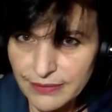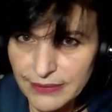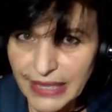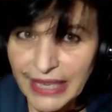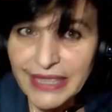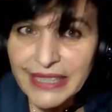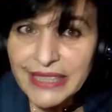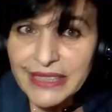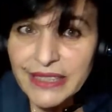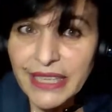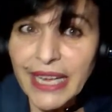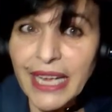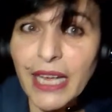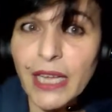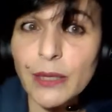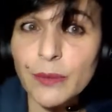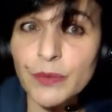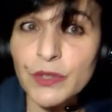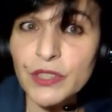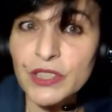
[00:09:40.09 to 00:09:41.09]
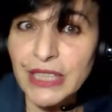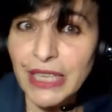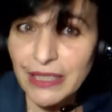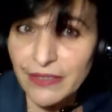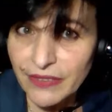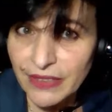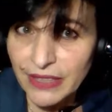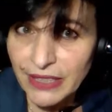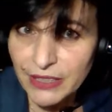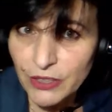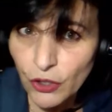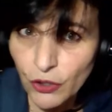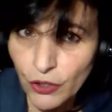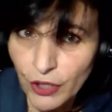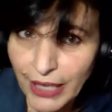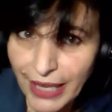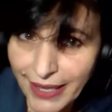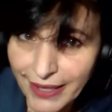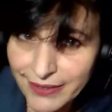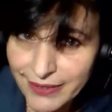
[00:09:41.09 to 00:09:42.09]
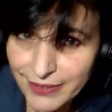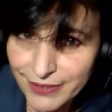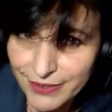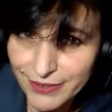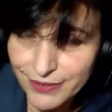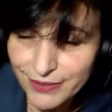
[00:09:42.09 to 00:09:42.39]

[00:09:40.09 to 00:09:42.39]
and need a help to solving it or not,